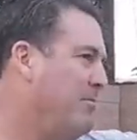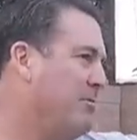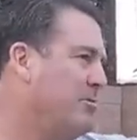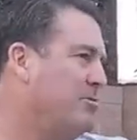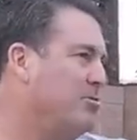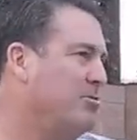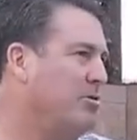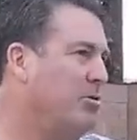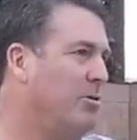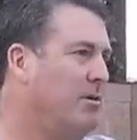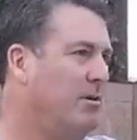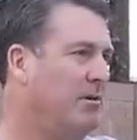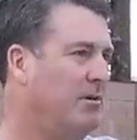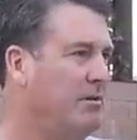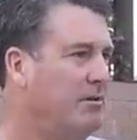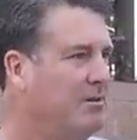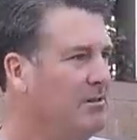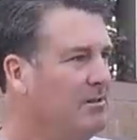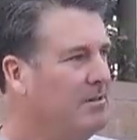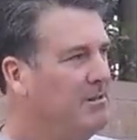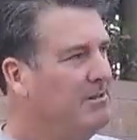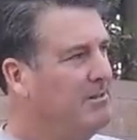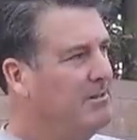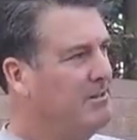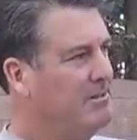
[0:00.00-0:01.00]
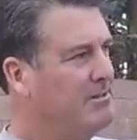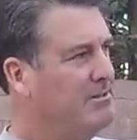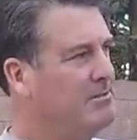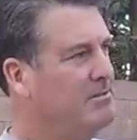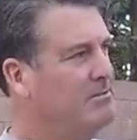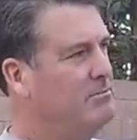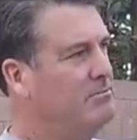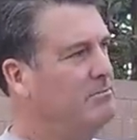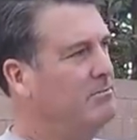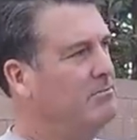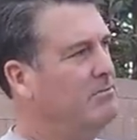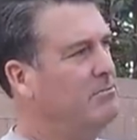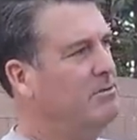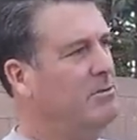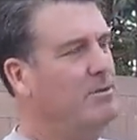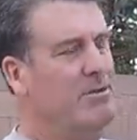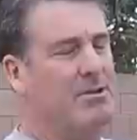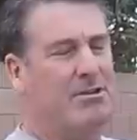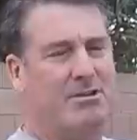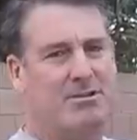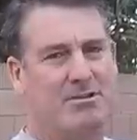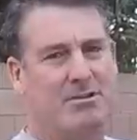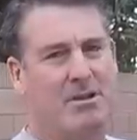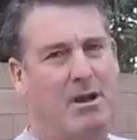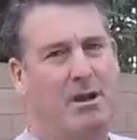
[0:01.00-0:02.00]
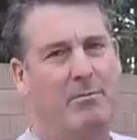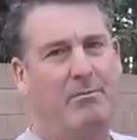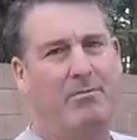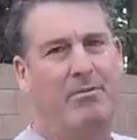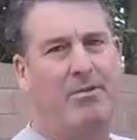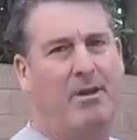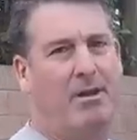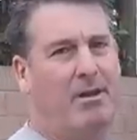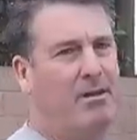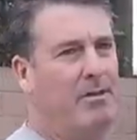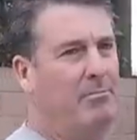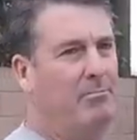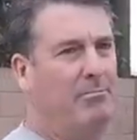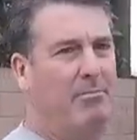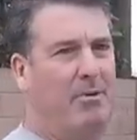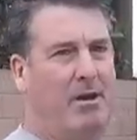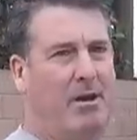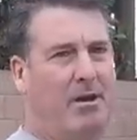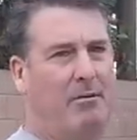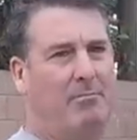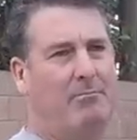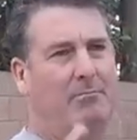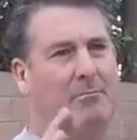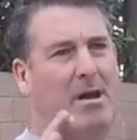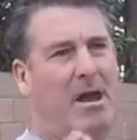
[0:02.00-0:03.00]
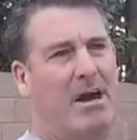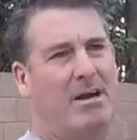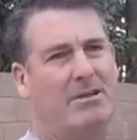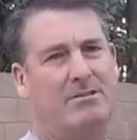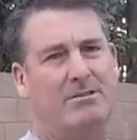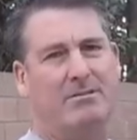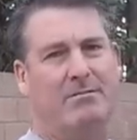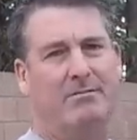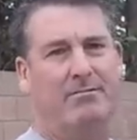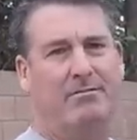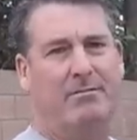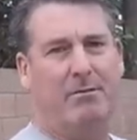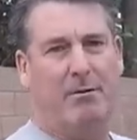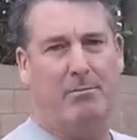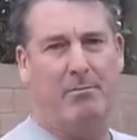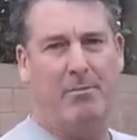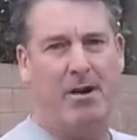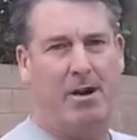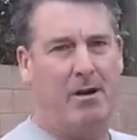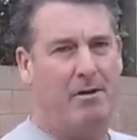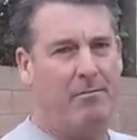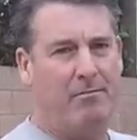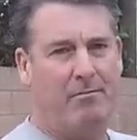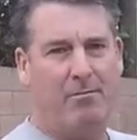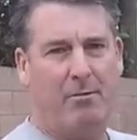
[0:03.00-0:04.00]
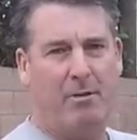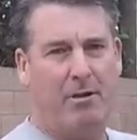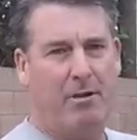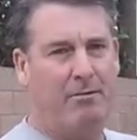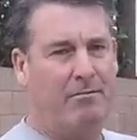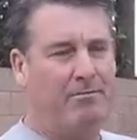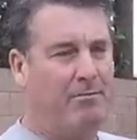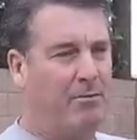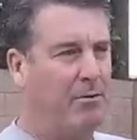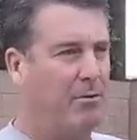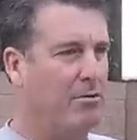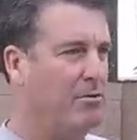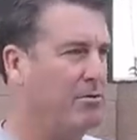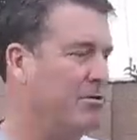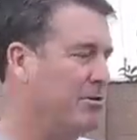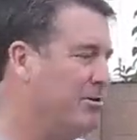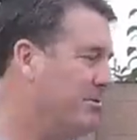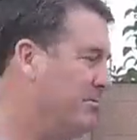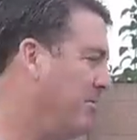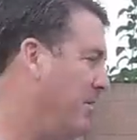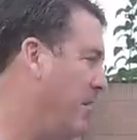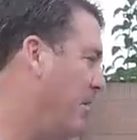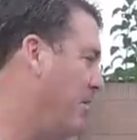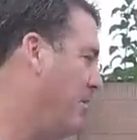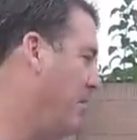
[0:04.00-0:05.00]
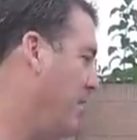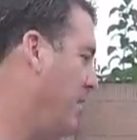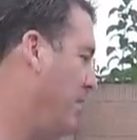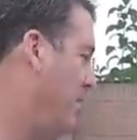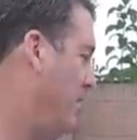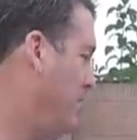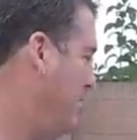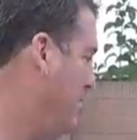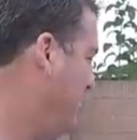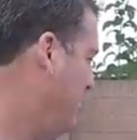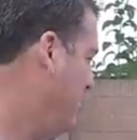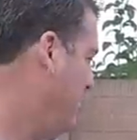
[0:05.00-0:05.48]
of soil, it's doing the same thing the big, massive Vermeer forty-four horsepower did.